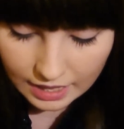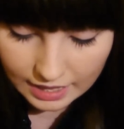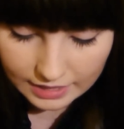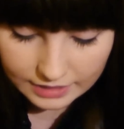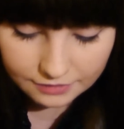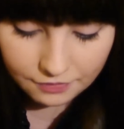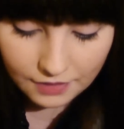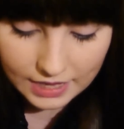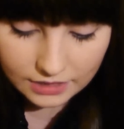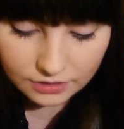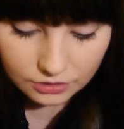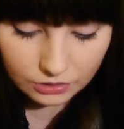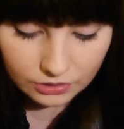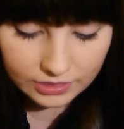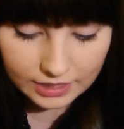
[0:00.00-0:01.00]
And the
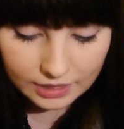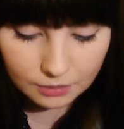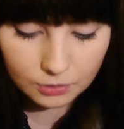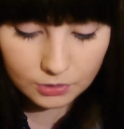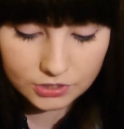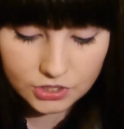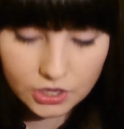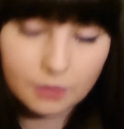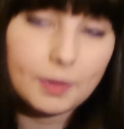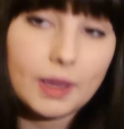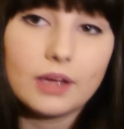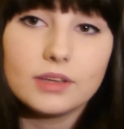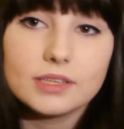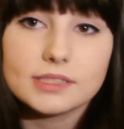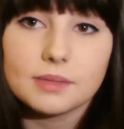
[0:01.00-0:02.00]
final thing I'm going to talk
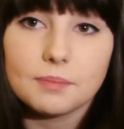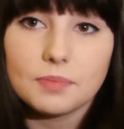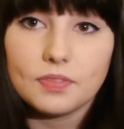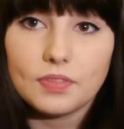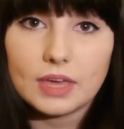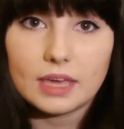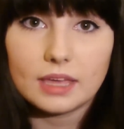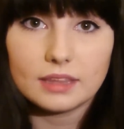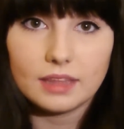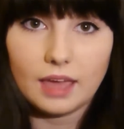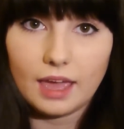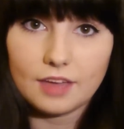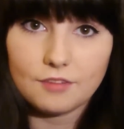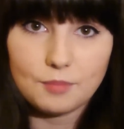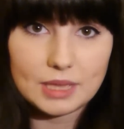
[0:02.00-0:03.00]
about is something
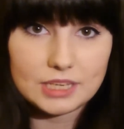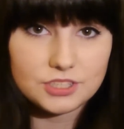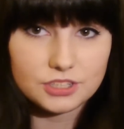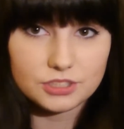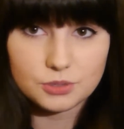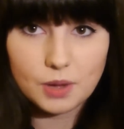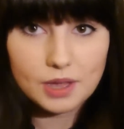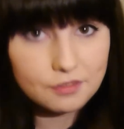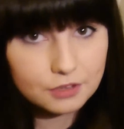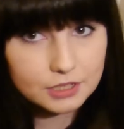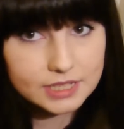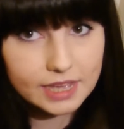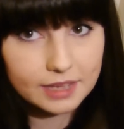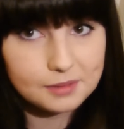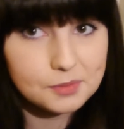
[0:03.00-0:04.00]
that I've mentioned quite a few
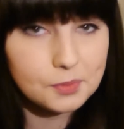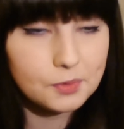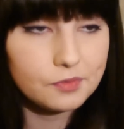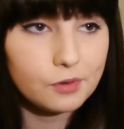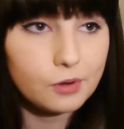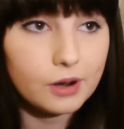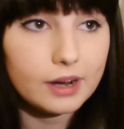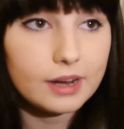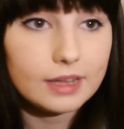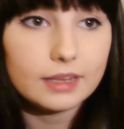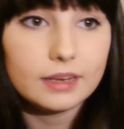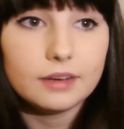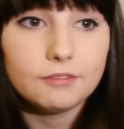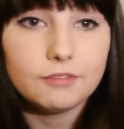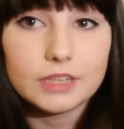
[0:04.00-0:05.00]
times before
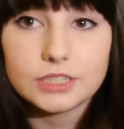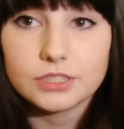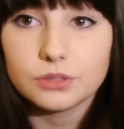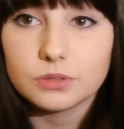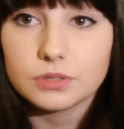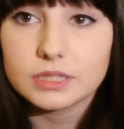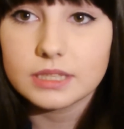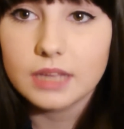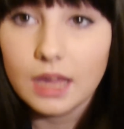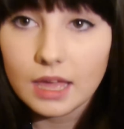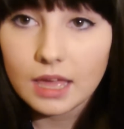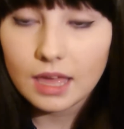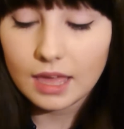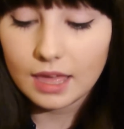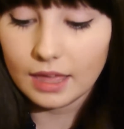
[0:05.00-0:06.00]
in videos.
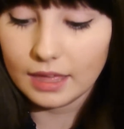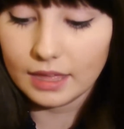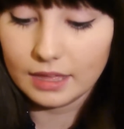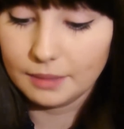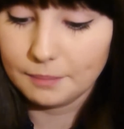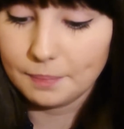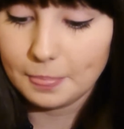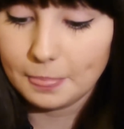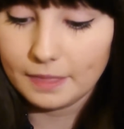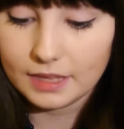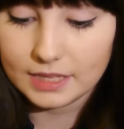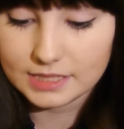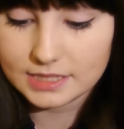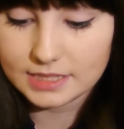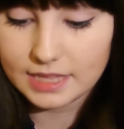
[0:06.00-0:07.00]

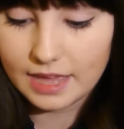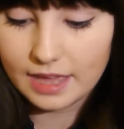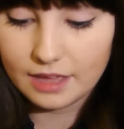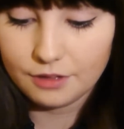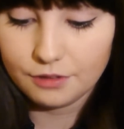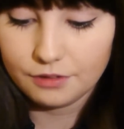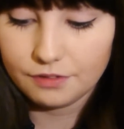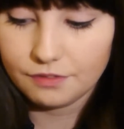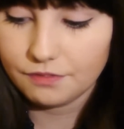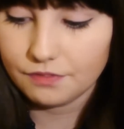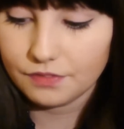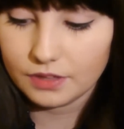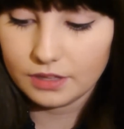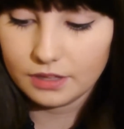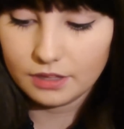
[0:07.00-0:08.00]
It's the
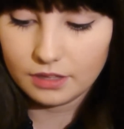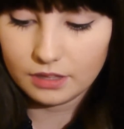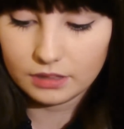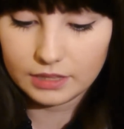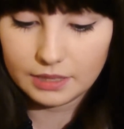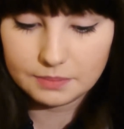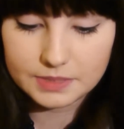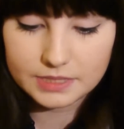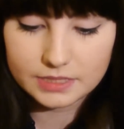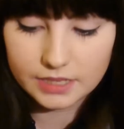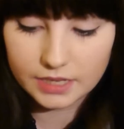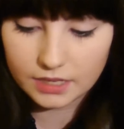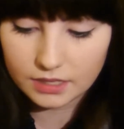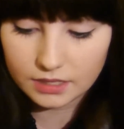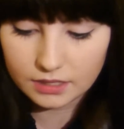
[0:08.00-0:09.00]
e.l.f.
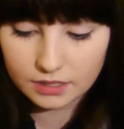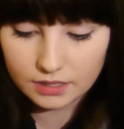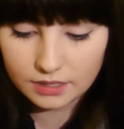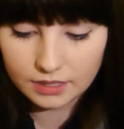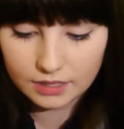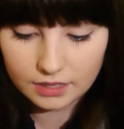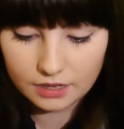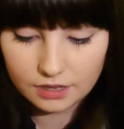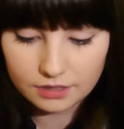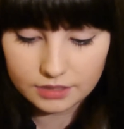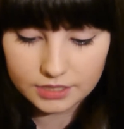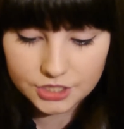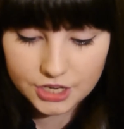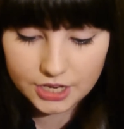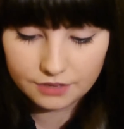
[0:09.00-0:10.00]
lipstick in
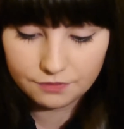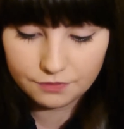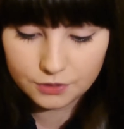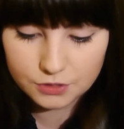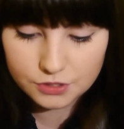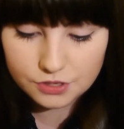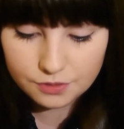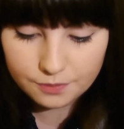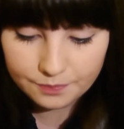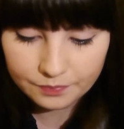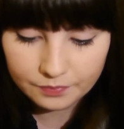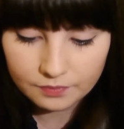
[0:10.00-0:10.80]
the shade Voodoo.